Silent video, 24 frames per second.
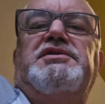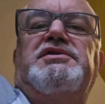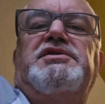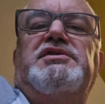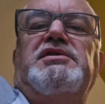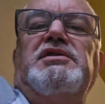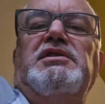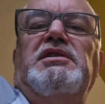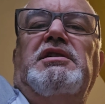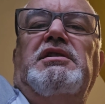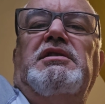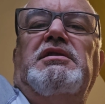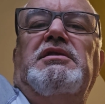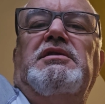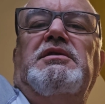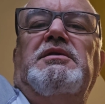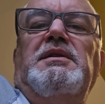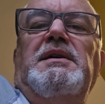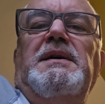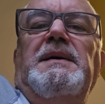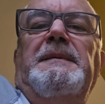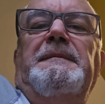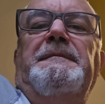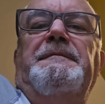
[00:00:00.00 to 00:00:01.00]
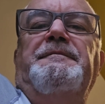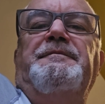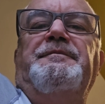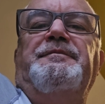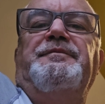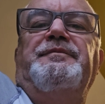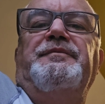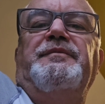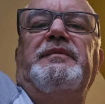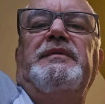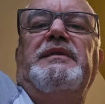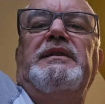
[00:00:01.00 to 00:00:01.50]
snow
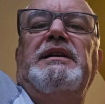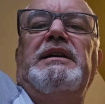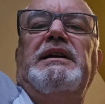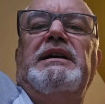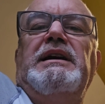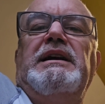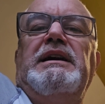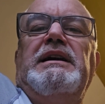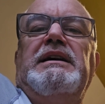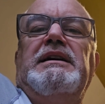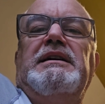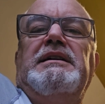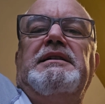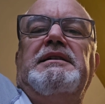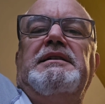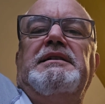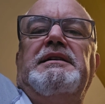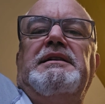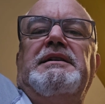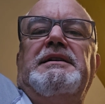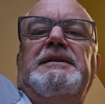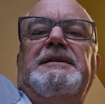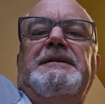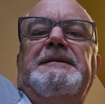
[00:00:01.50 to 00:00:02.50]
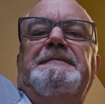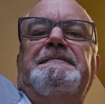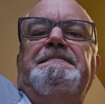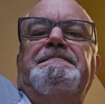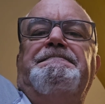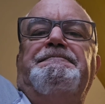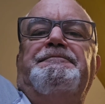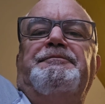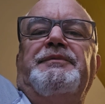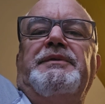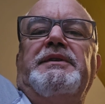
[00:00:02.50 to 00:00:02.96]
and